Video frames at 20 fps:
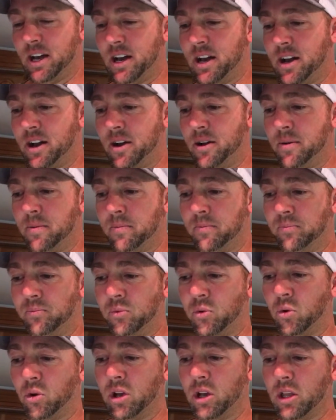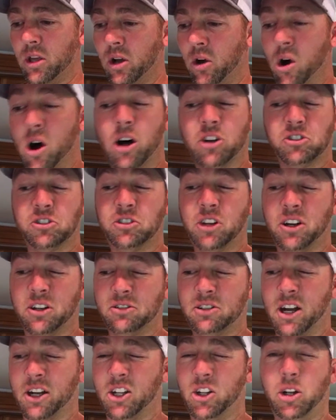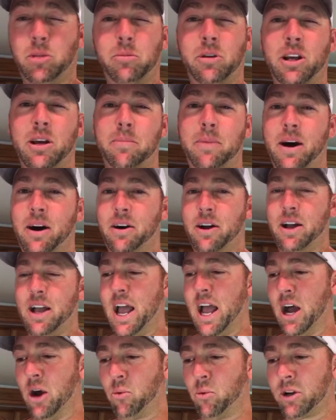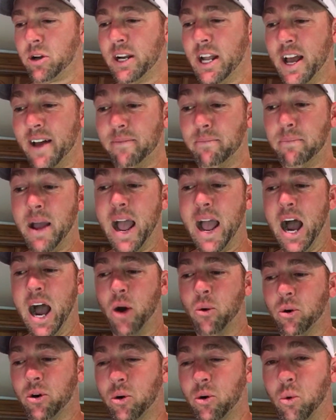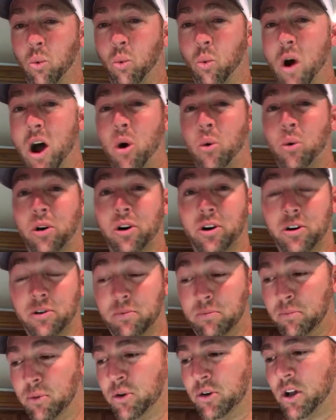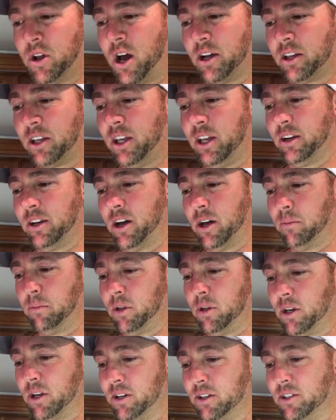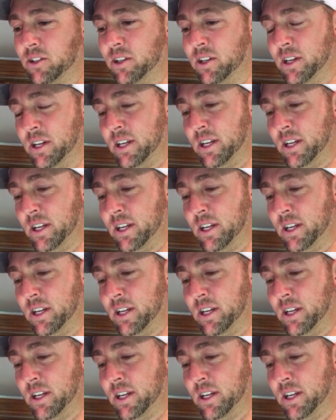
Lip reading: I'll also talk a little bit about how we're going to have power while we're boondocking and unplugged.